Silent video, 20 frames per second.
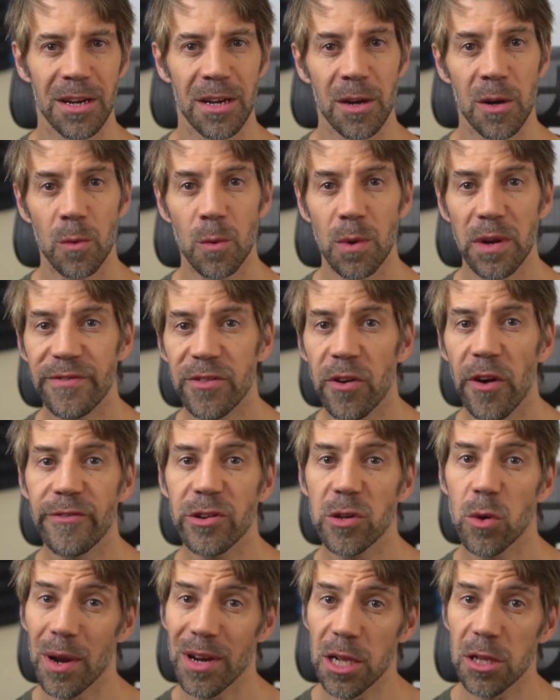We've covered
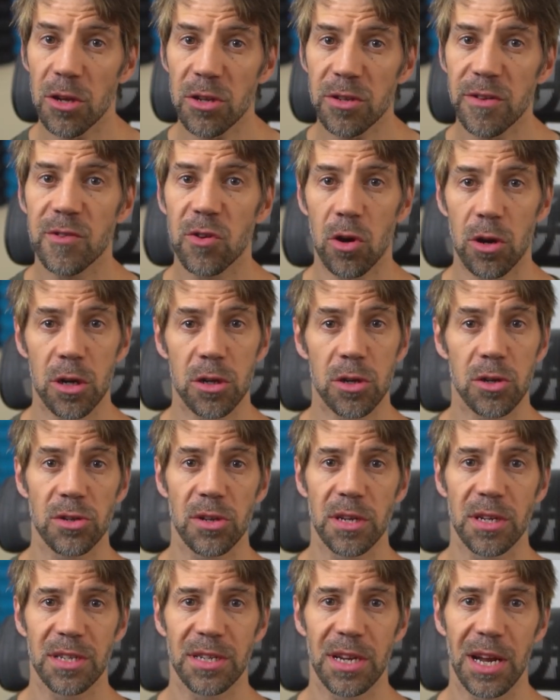quite a lot of Docker
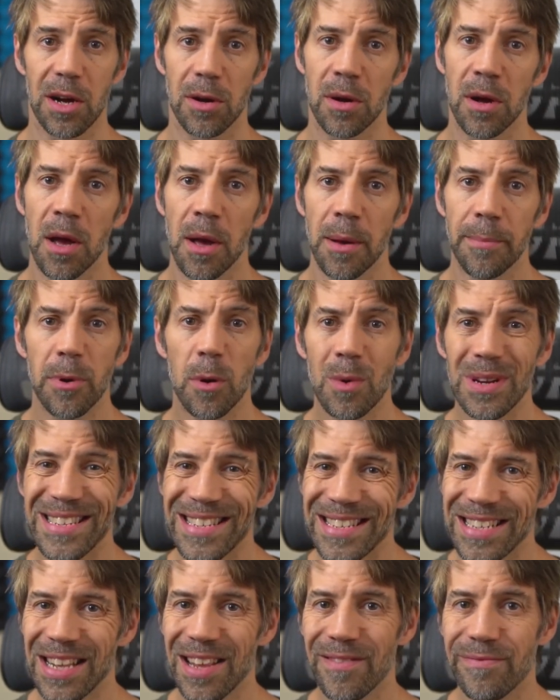goodness now, but we
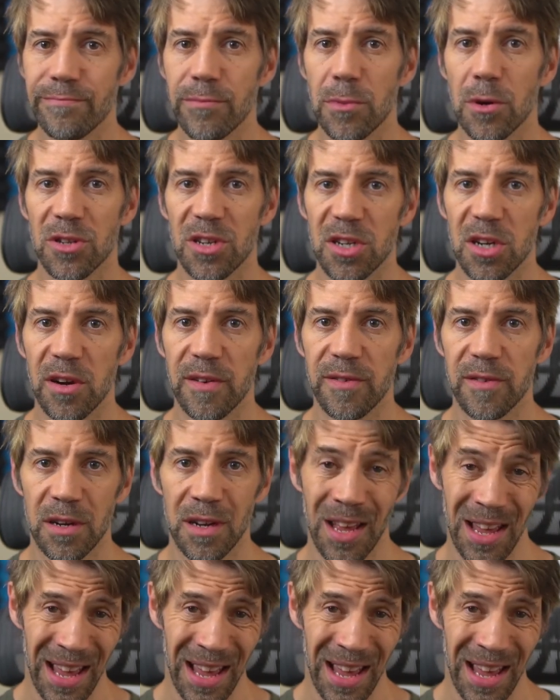still have more to cover.